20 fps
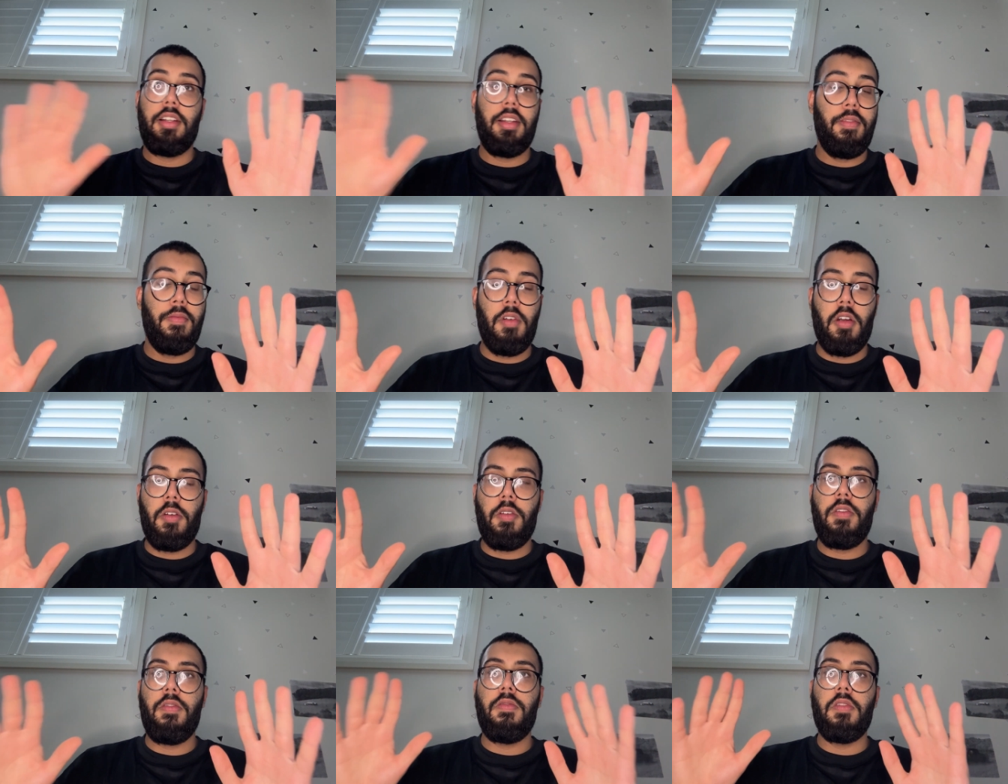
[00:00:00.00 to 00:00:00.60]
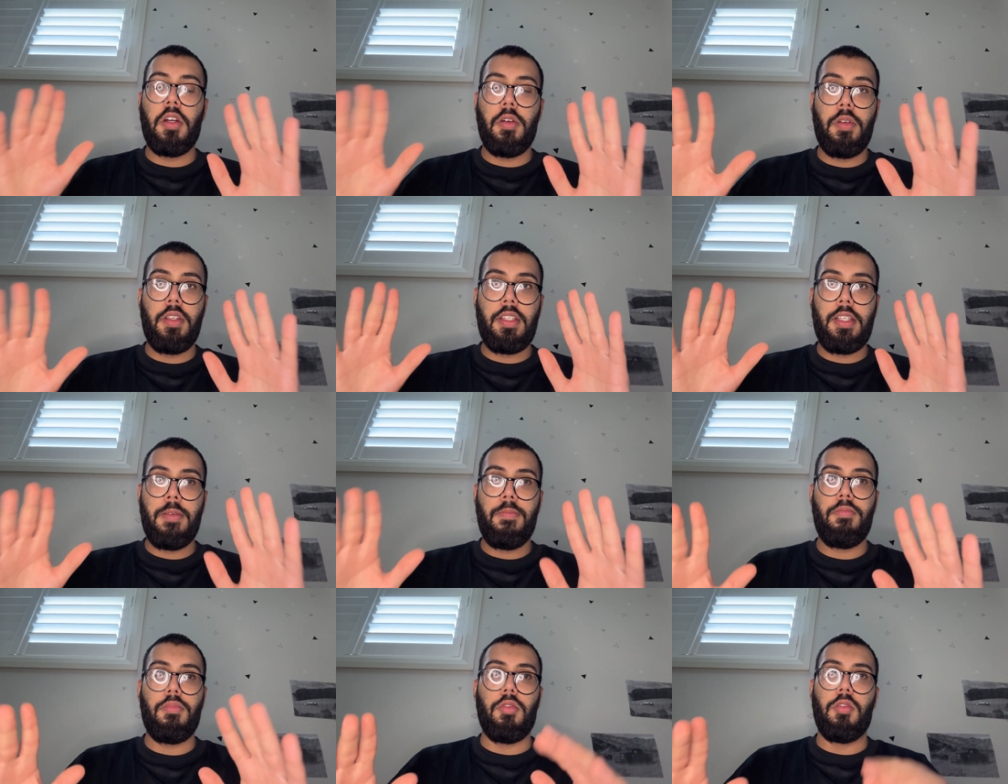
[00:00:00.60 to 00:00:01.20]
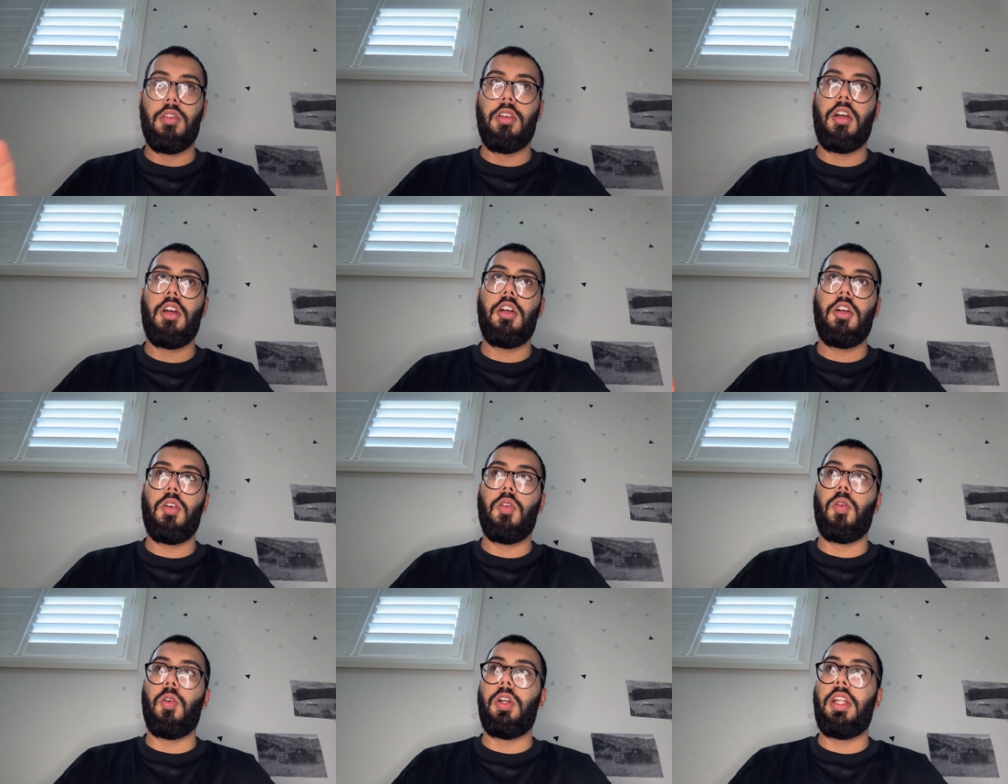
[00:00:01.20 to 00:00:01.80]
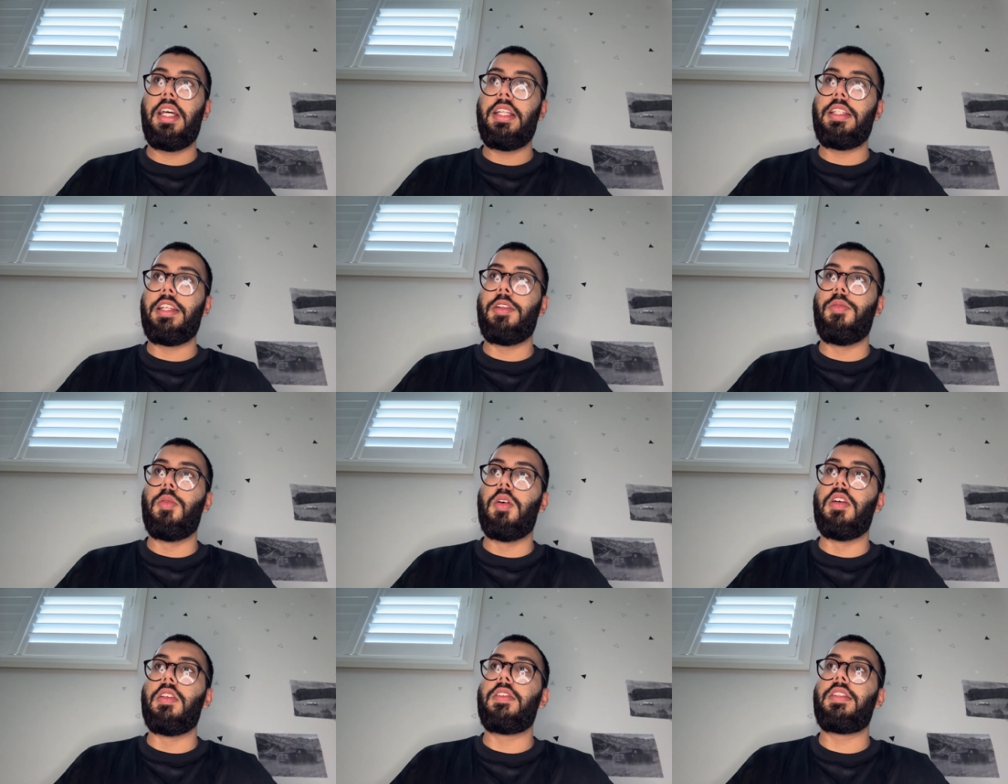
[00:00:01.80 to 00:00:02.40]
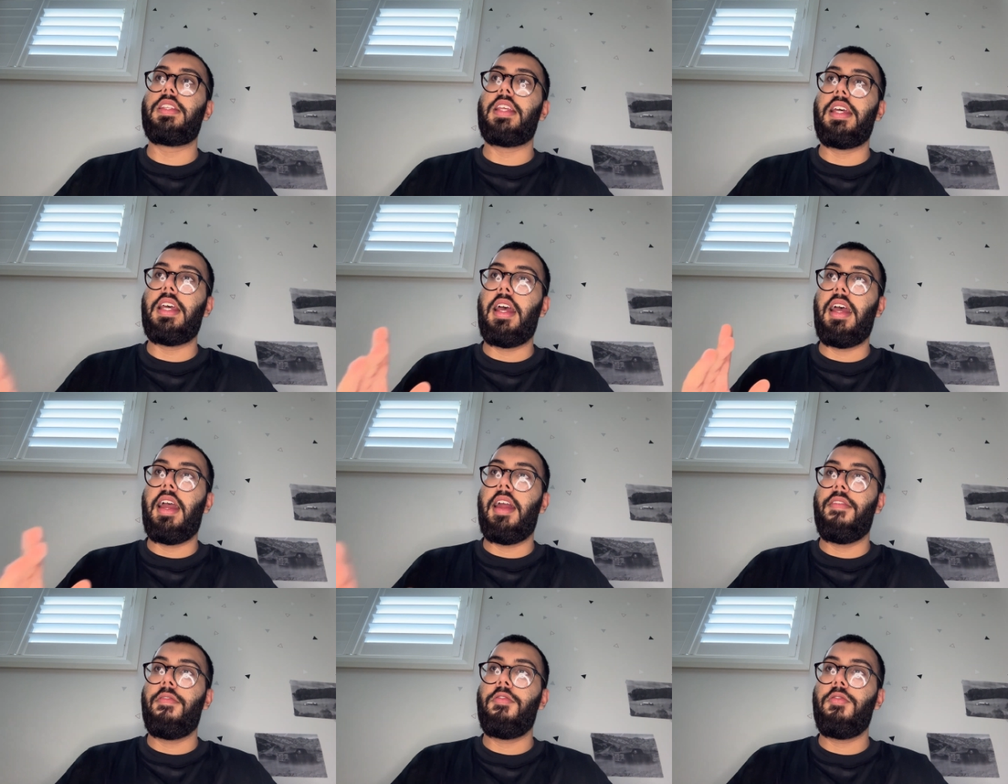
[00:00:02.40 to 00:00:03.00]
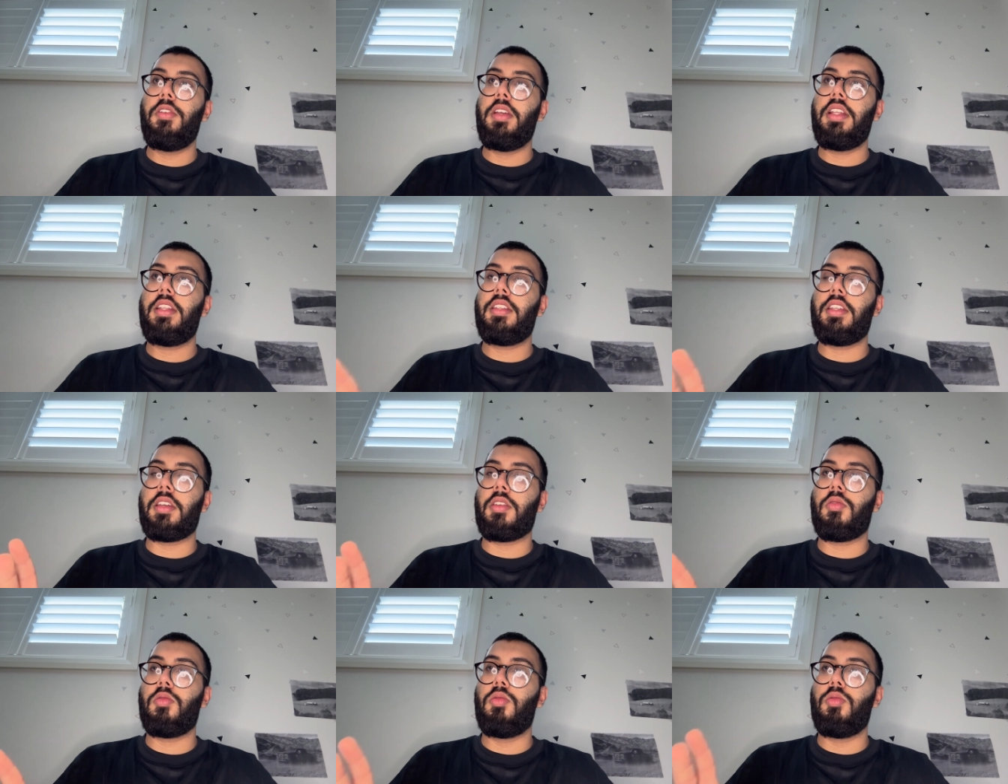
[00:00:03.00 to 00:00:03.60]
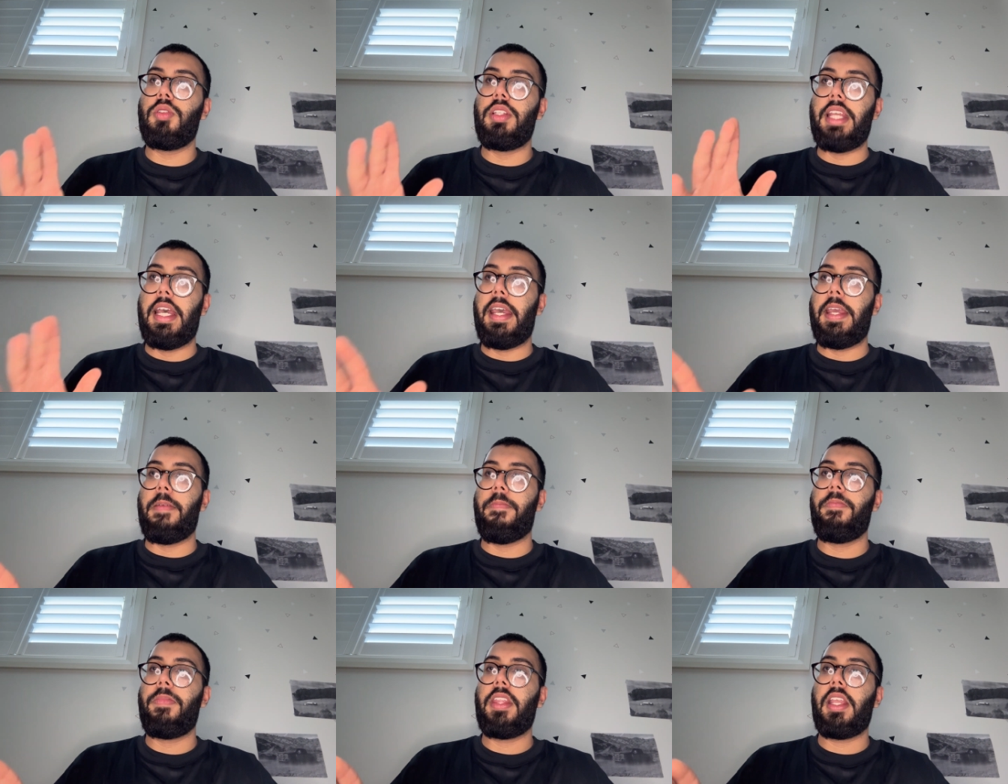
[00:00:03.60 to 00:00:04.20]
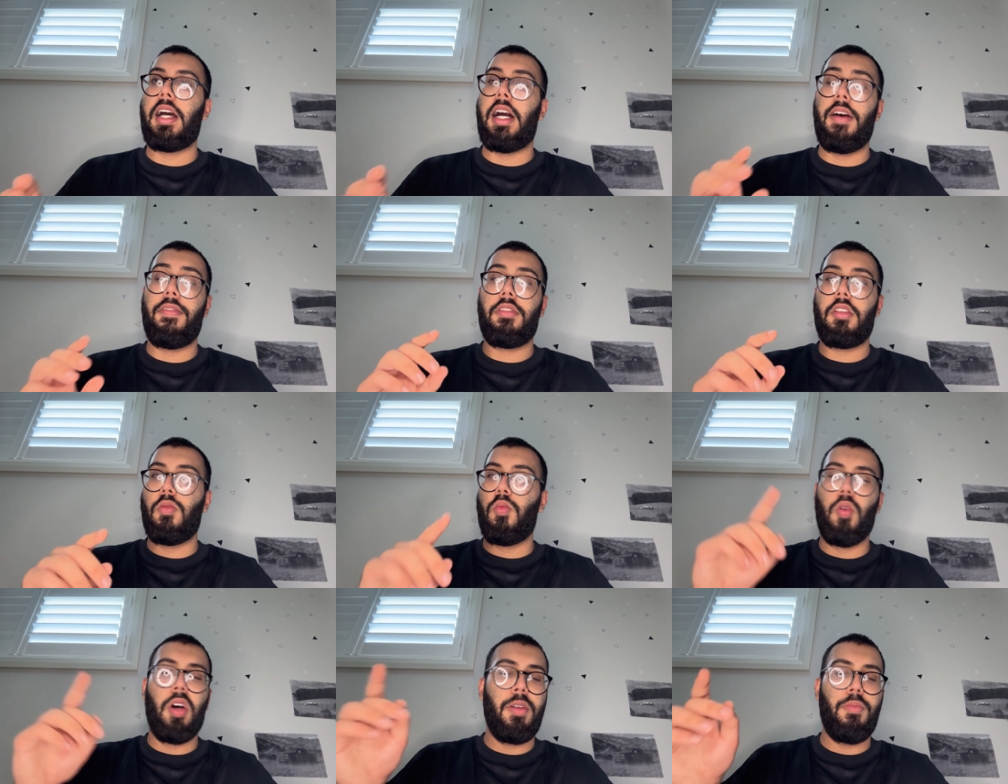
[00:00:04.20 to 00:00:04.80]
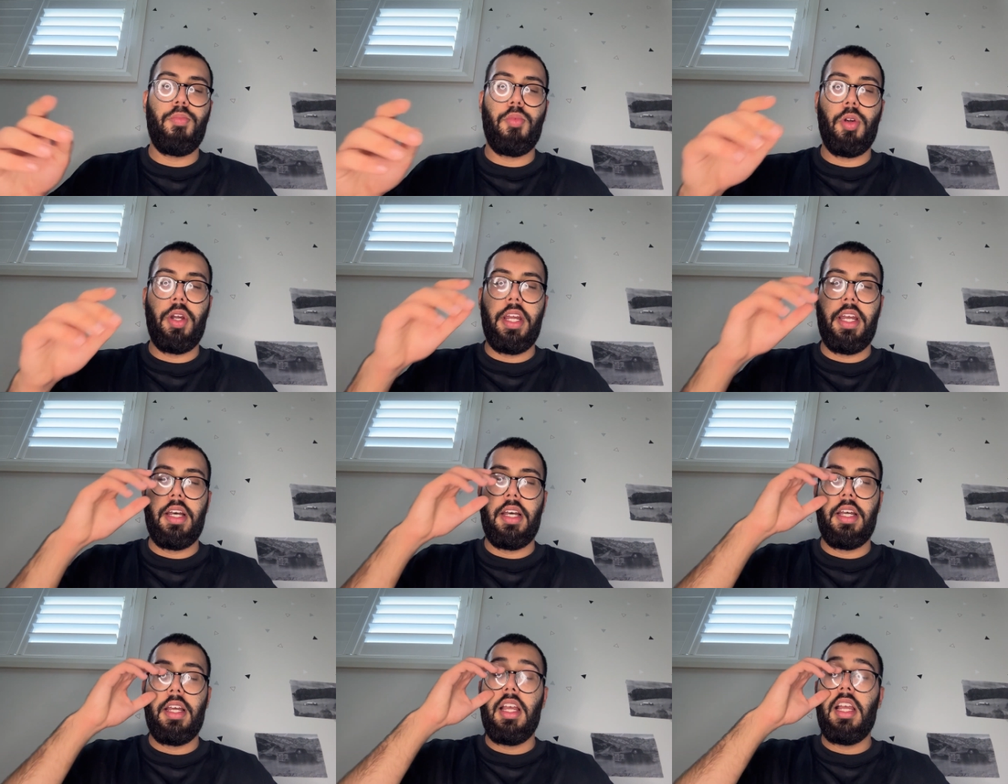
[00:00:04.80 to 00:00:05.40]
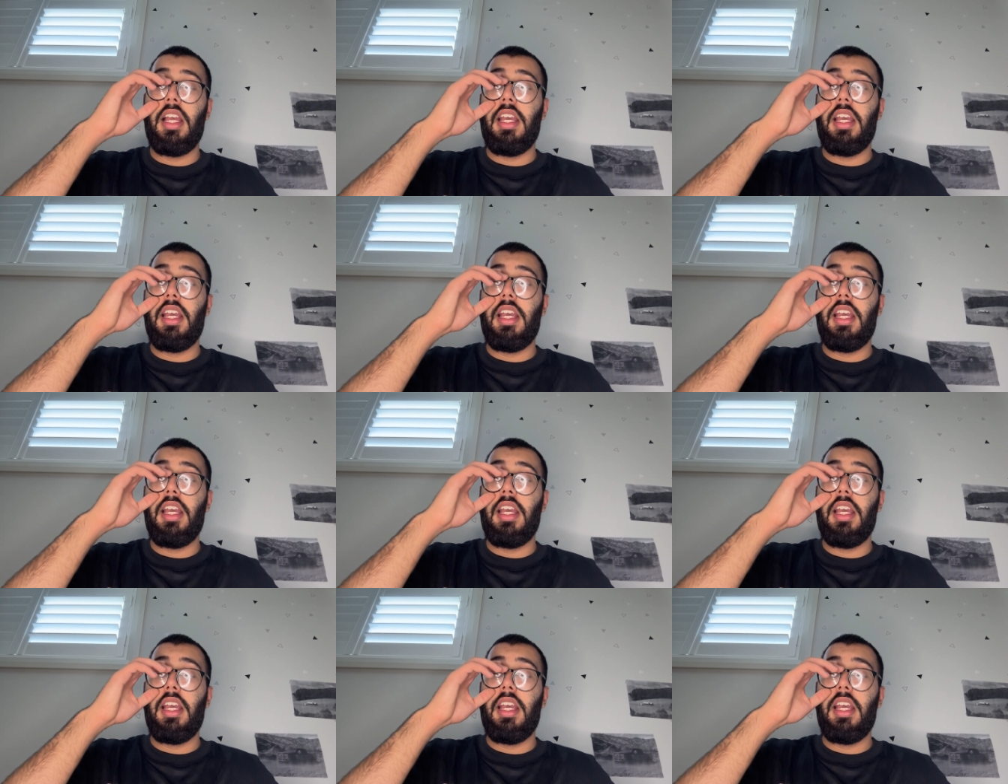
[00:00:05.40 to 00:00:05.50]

very, very simple, all I did was every single day after one prayer,